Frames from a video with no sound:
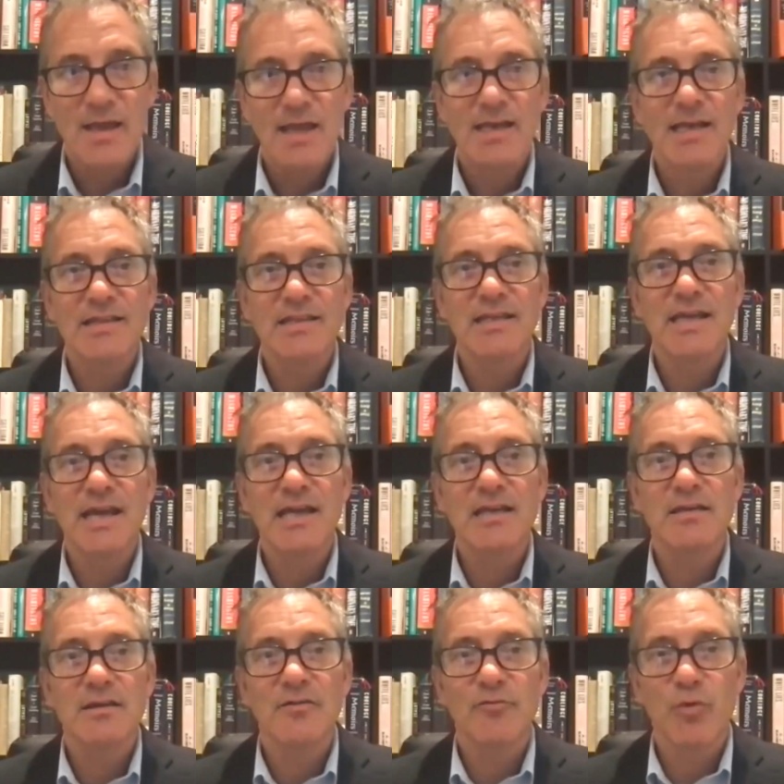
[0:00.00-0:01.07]
And at the
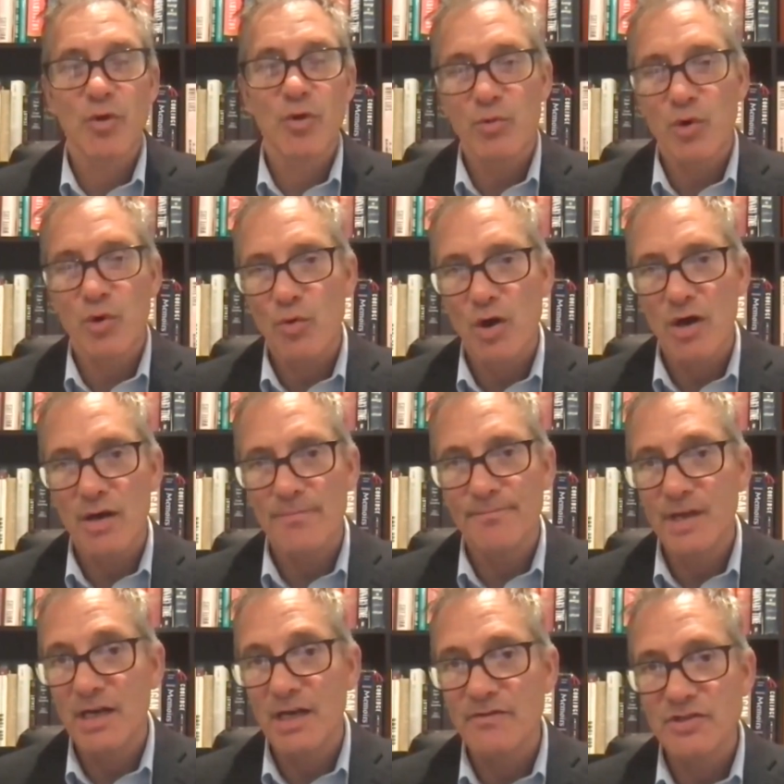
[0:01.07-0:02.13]
end of World War One,
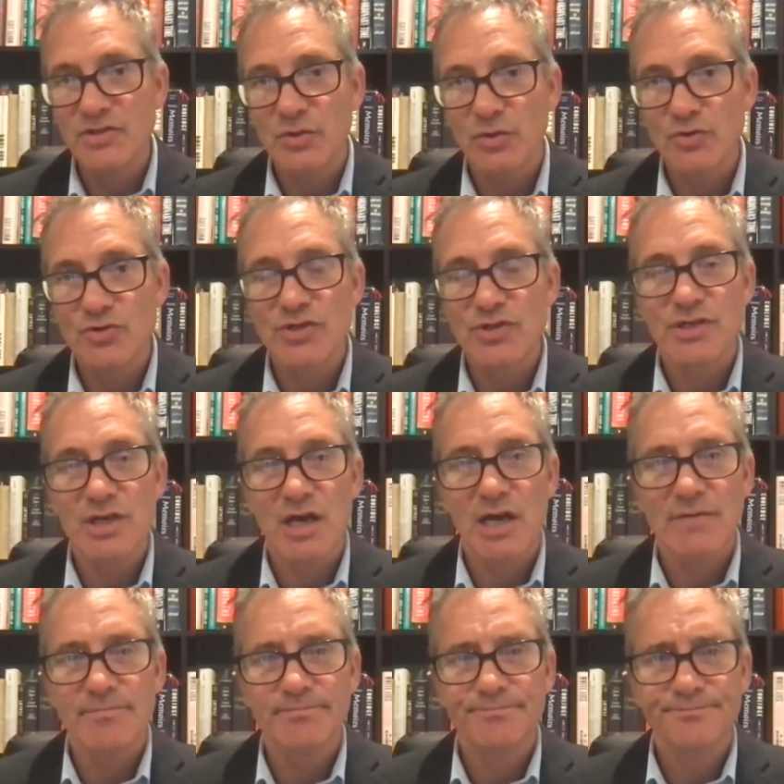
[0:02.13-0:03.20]
none of his soldiers had
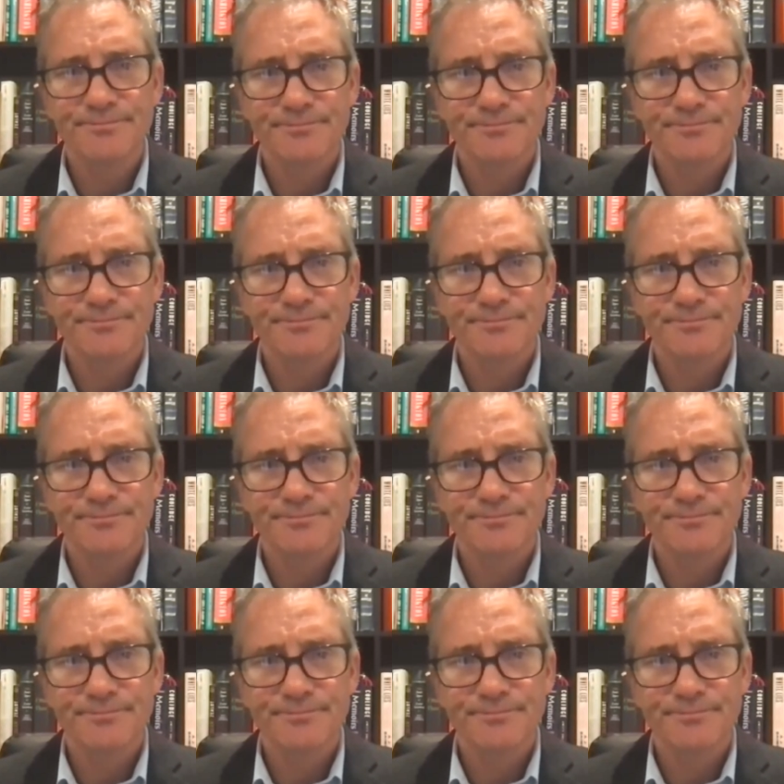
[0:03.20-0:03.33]
died,